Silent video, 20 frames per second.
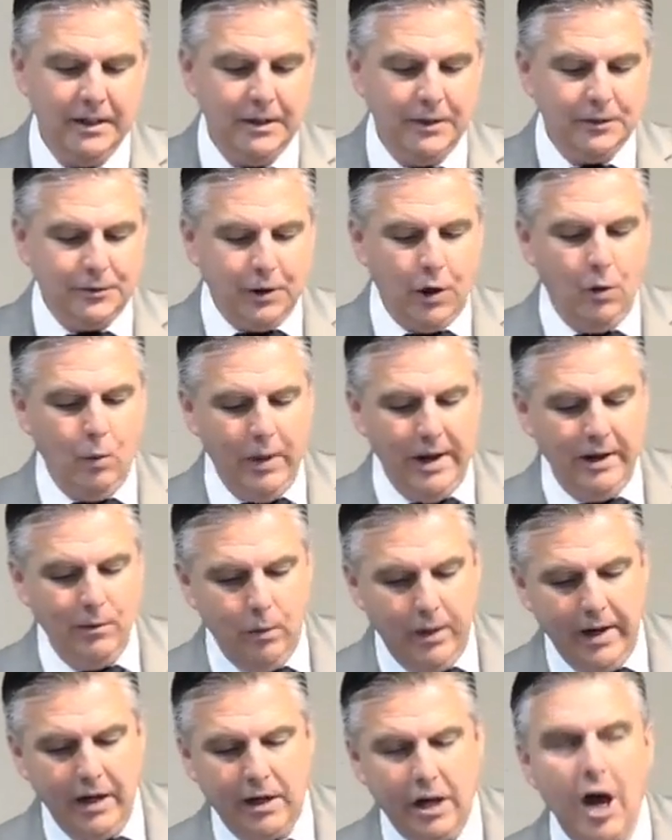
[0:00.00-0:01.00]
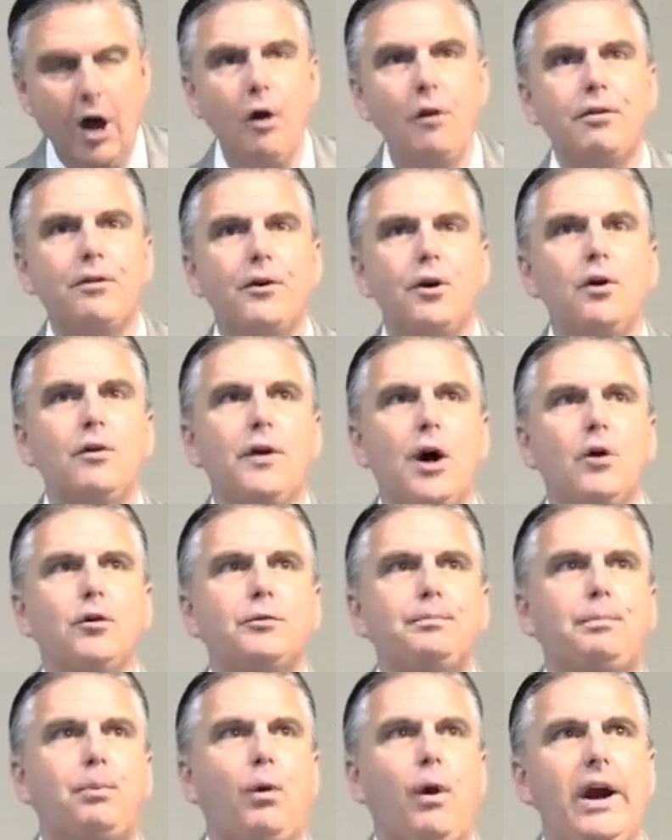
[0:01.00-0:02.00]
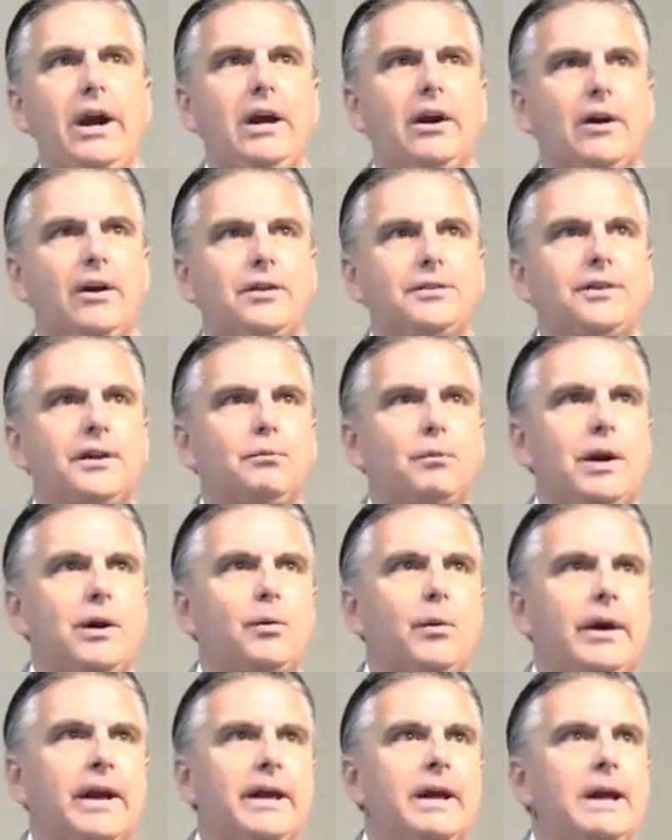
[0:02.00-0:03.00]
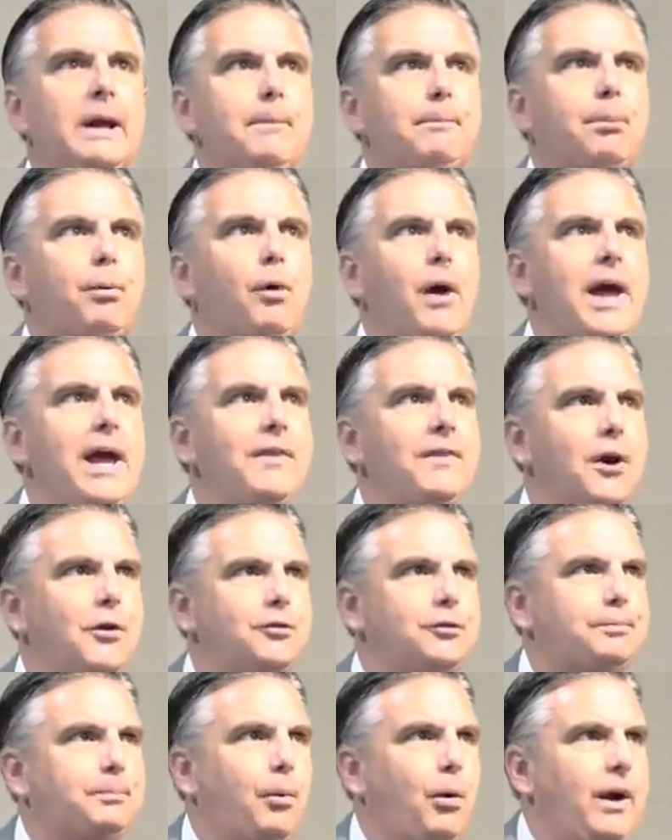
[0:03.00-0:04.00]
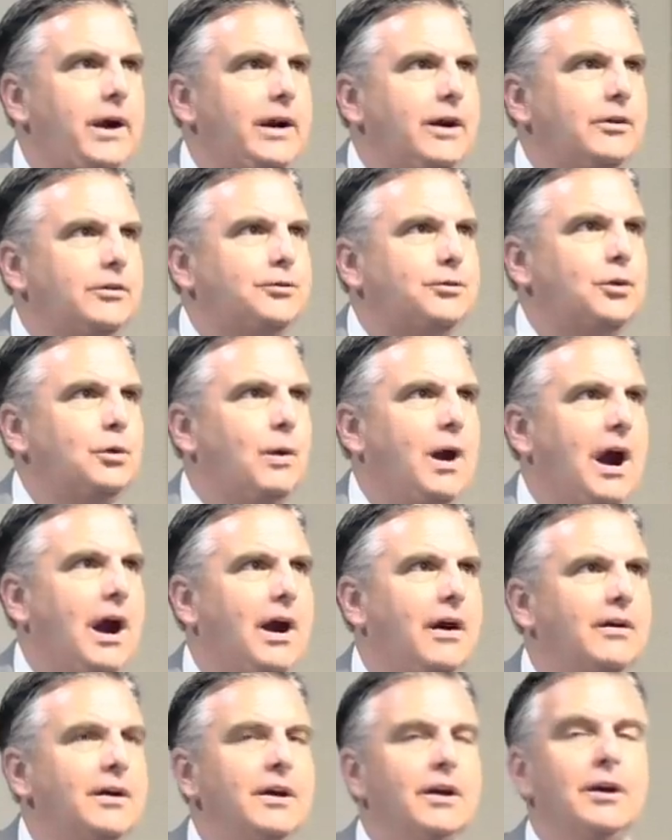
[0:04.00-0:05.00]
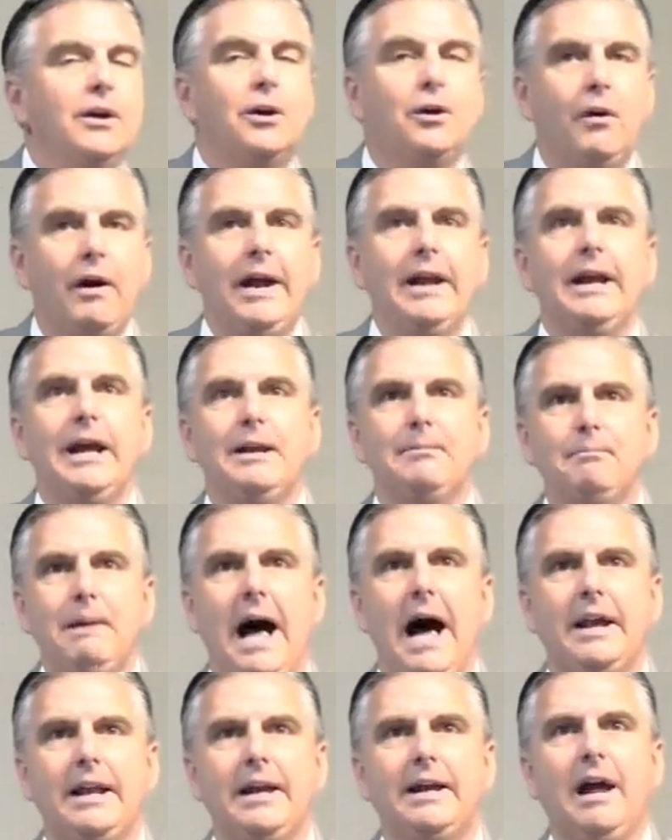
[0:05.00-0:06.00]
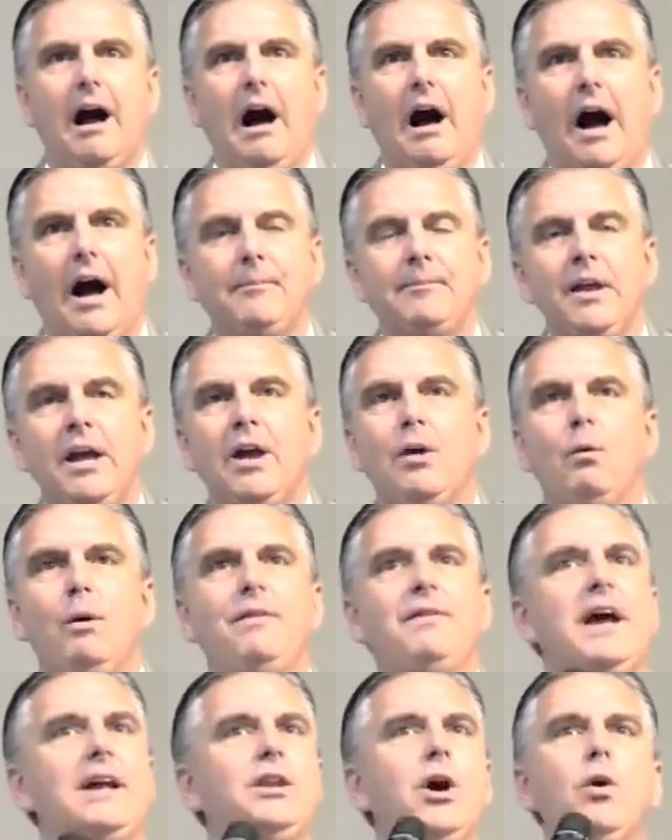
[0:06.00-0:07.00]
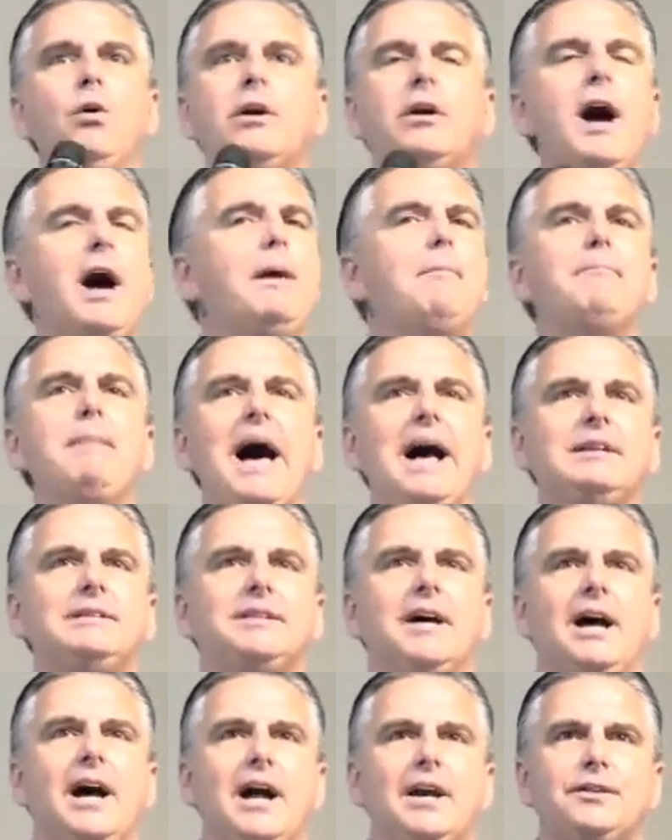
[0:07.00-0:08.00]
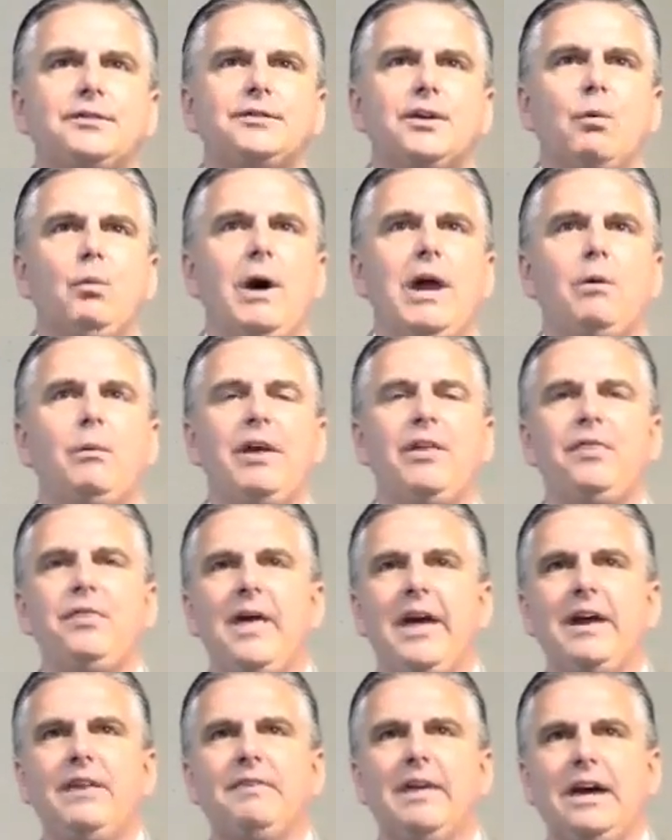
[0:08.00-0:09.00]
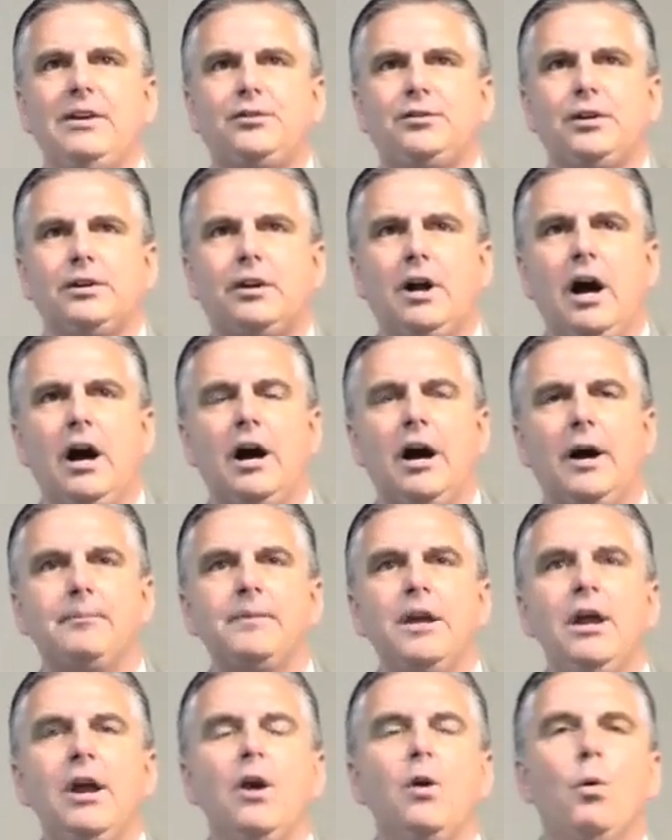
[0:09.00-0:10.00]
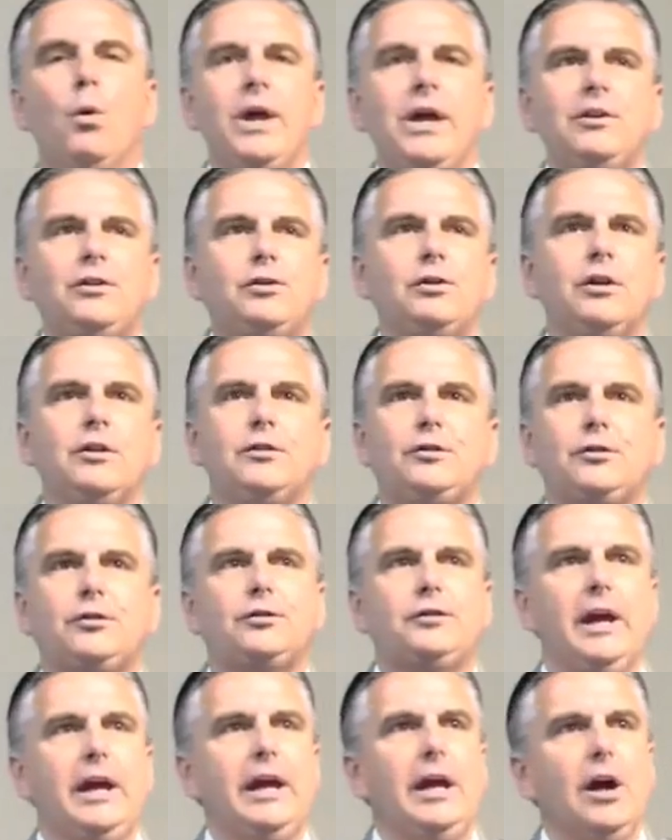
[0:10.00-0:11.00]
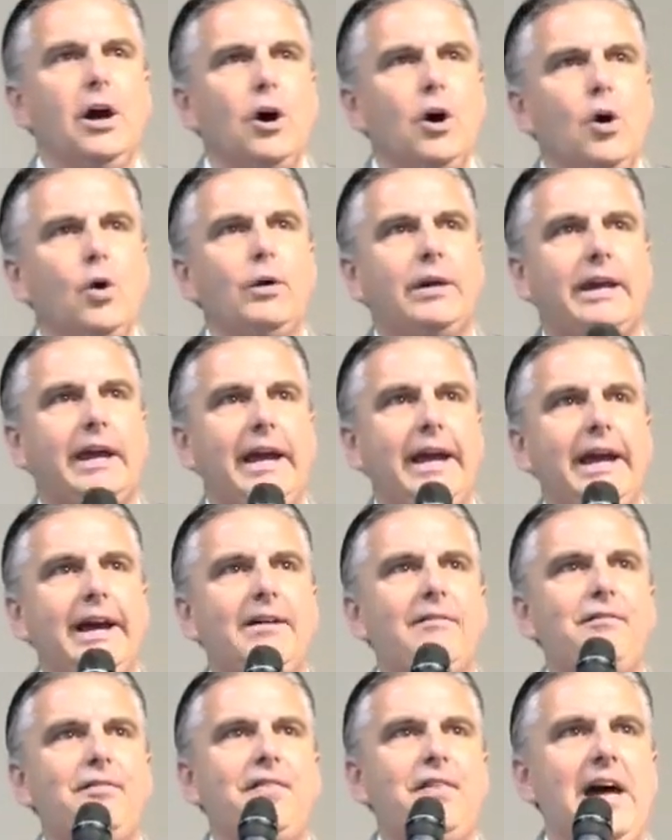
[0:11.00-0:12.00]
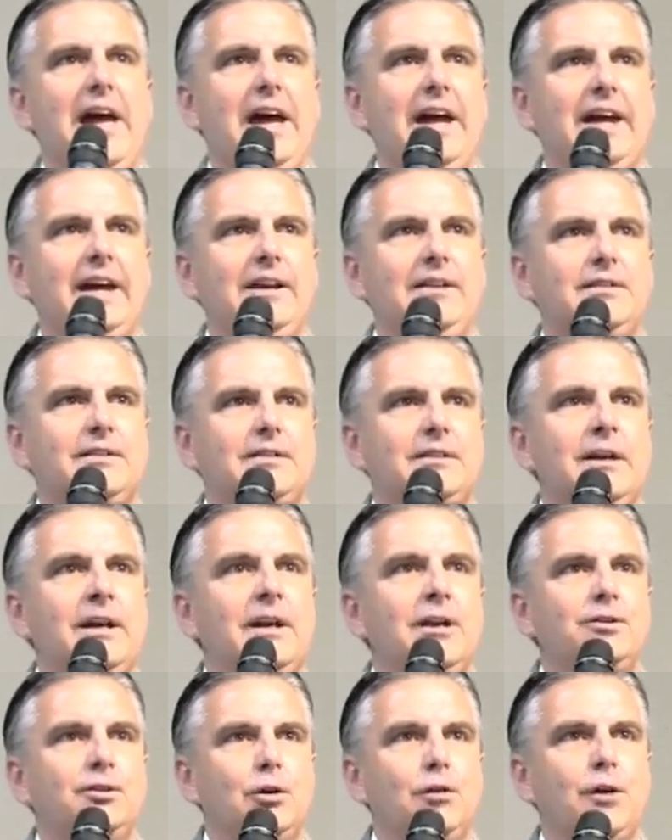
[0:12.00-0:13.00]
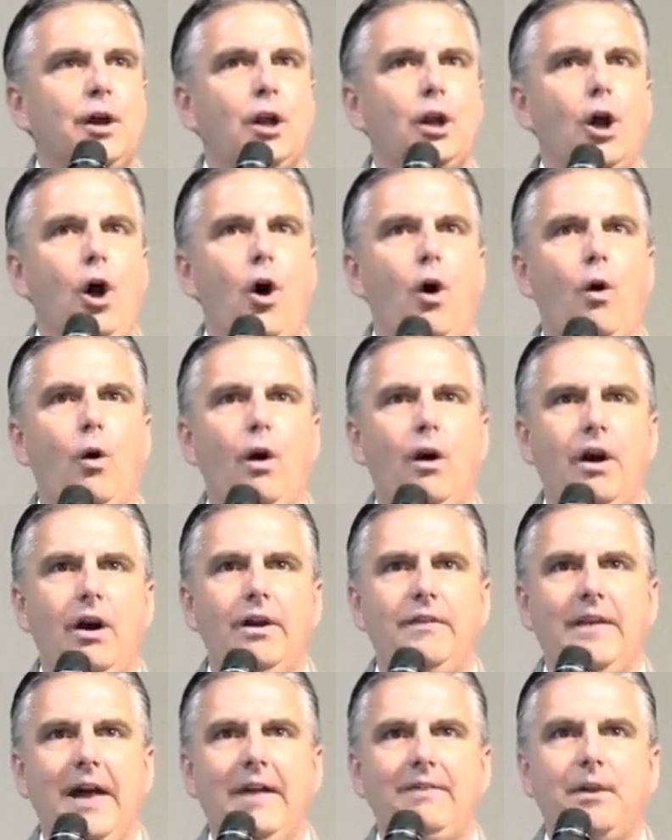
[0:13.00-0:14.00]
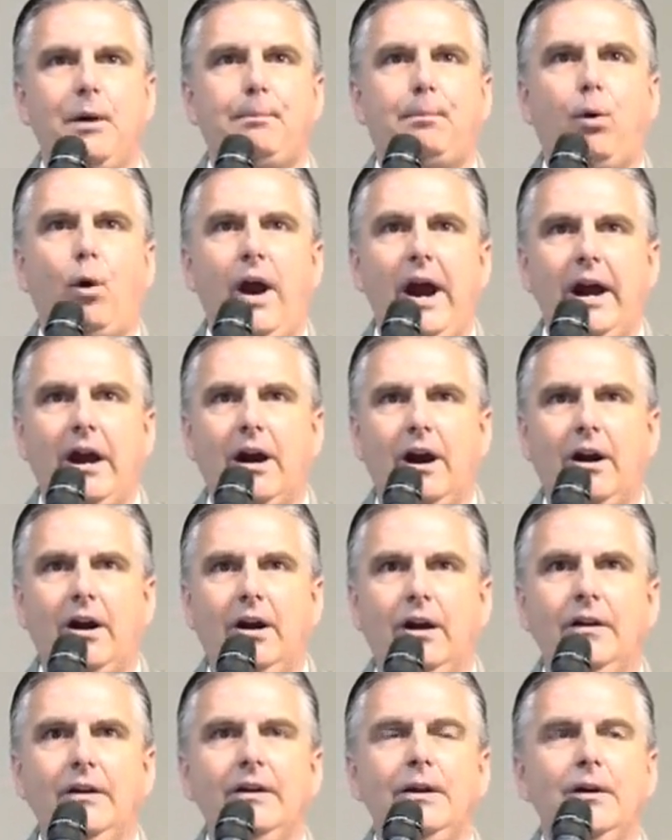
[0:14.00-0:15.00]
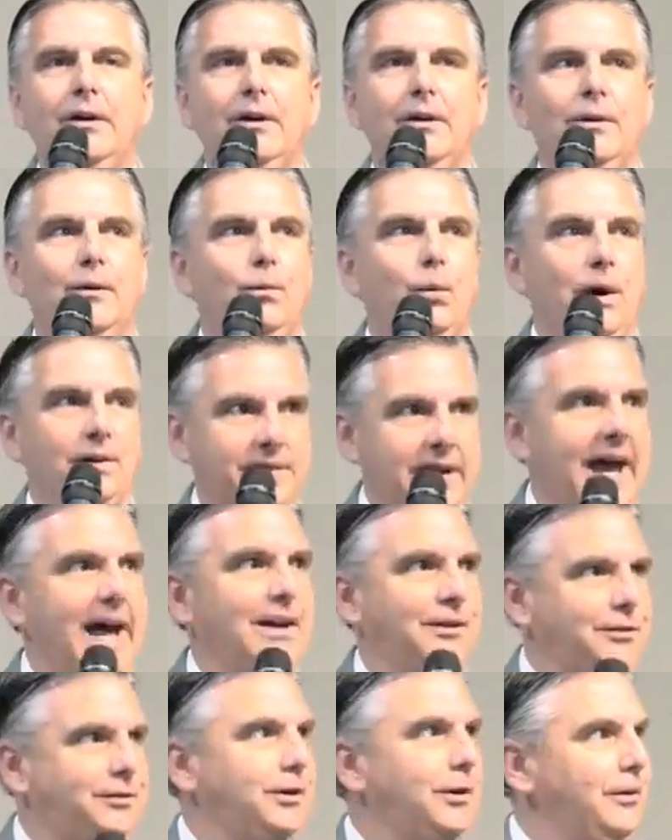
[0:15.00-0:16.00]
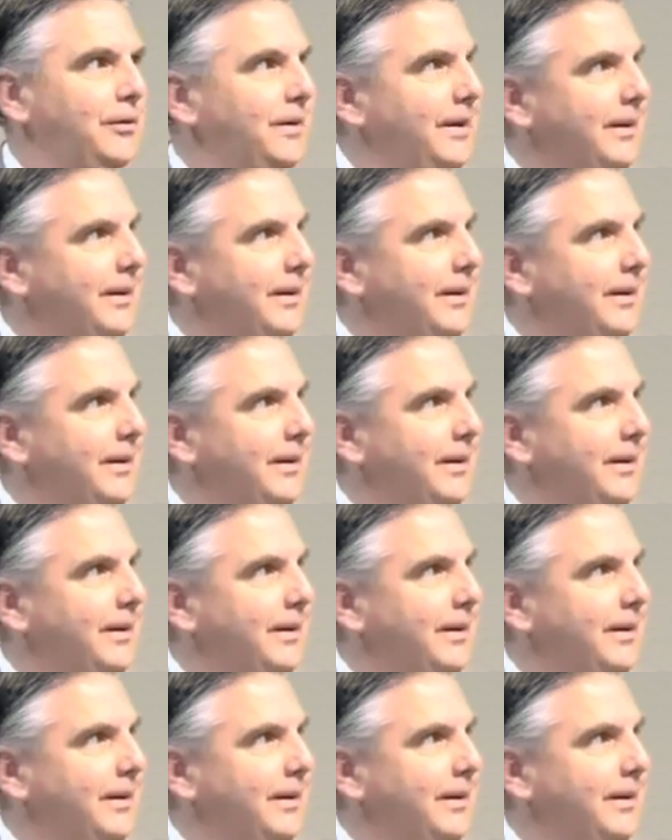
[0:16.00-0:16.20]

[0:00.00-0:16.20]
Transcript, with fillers: So when we go through those prayers and when we pray those prayers to our great and mighty God, when they don't come back to us the way we think they should come, we should still give thanks to the Lord that the prayer was answered.